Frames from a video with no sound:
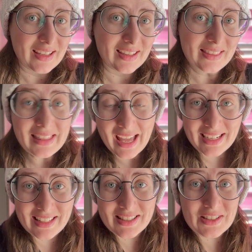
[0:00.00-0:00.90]
And
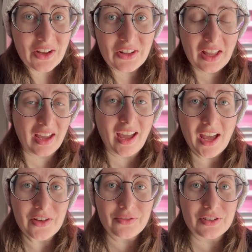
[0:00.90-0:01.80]
that is all I
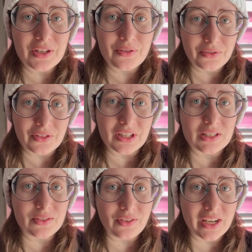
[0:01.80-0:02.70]
have for you for
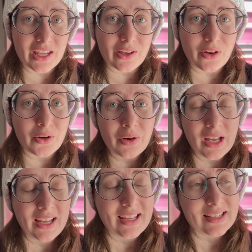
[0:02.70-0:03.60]
this video.
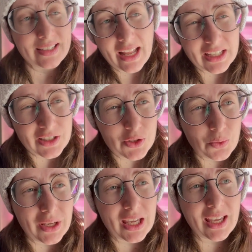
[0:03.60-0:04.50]
Next
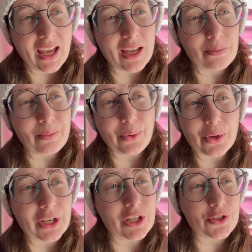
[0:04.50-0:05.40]
week, I'm
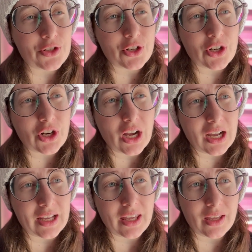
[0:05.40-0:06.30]
pretty sure
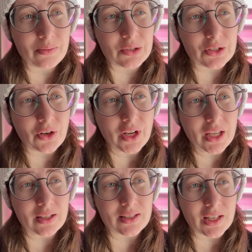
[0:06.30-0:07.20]
I am
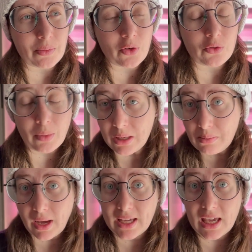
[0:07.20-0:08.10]
starting some of my
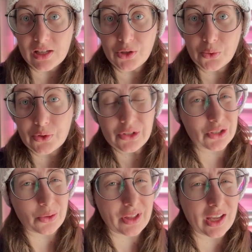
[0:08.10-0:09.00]
biannuals,
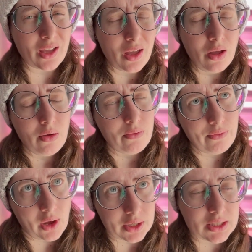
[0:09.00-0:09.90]
so like
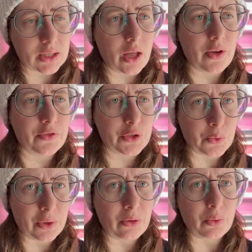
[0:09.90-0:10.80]
Foxglove,
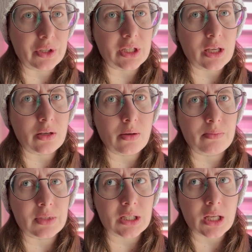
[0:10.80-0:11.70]
Sweet
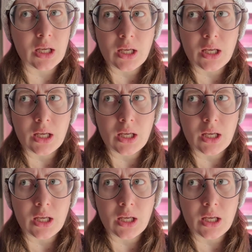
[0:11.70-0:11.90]
Williams,